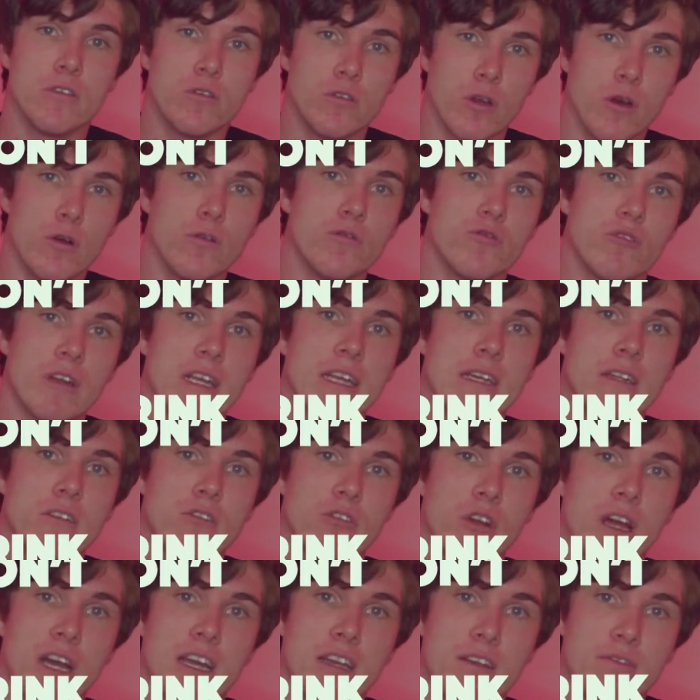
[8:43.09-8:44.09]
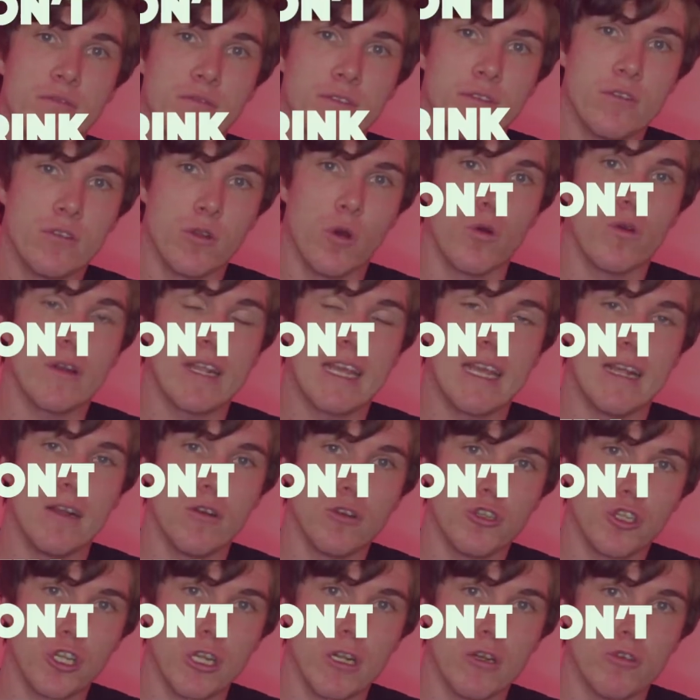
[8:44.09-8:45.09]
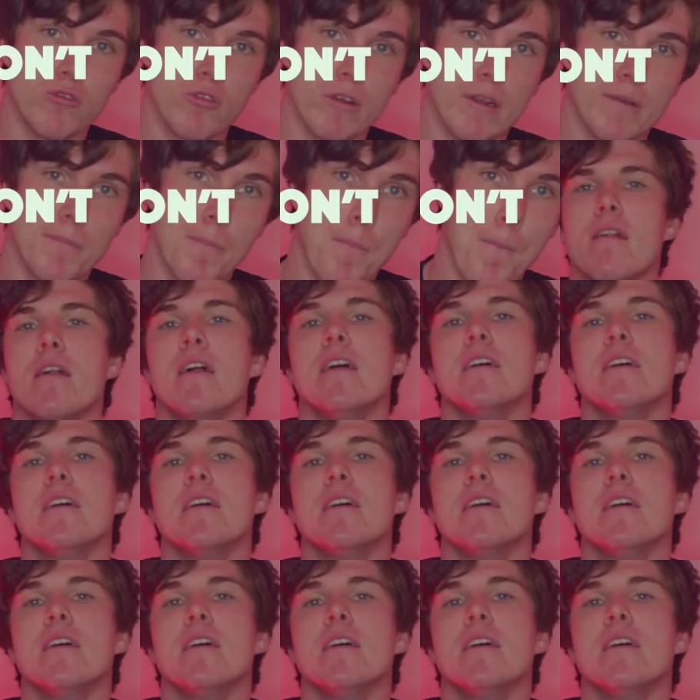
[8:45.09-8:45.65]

Don't drink and drive. Don't kill children.